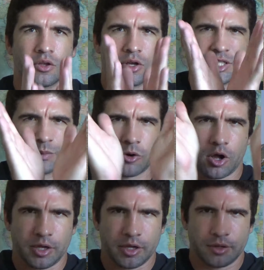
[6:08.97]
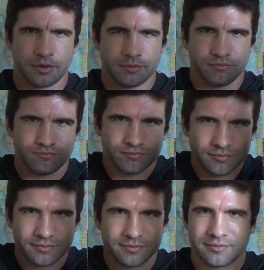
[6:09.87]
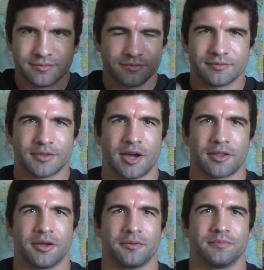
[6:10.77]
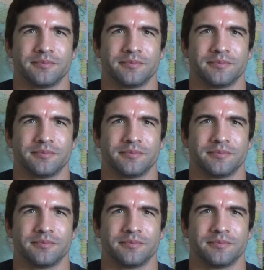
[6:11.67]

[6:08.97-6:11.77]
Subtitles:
sprawling, I don't know.